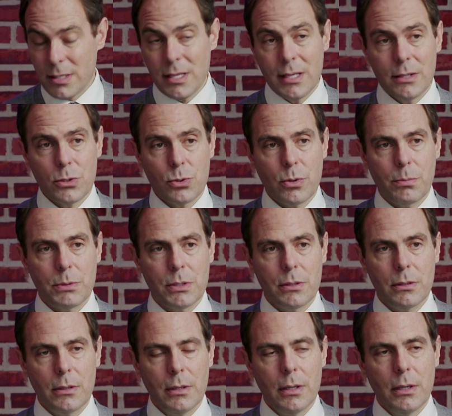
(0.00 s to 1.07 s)
is the
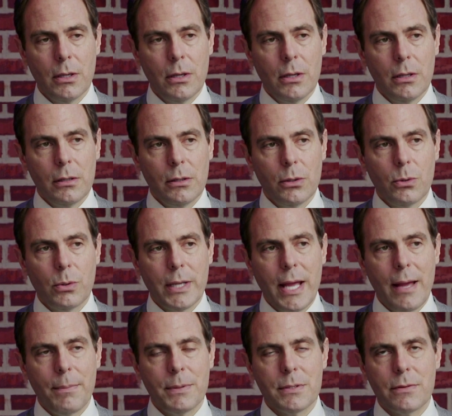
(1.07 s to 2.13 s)
inscription. Look what
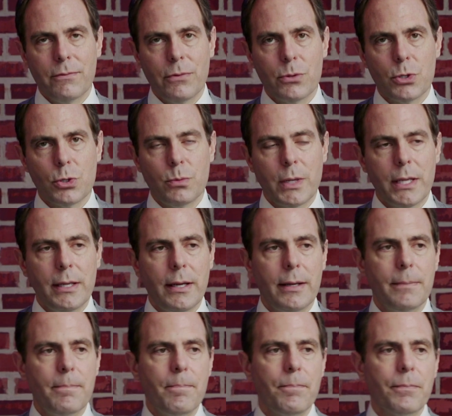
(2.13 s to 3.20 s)
happens in verse
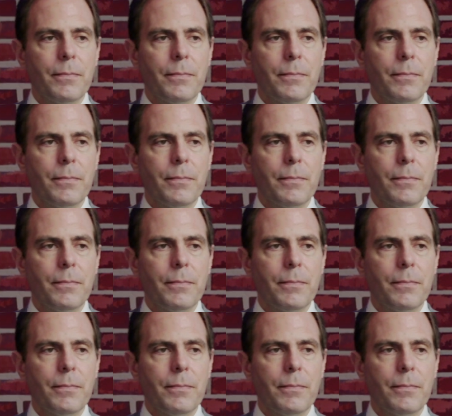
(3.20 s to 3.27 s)
29.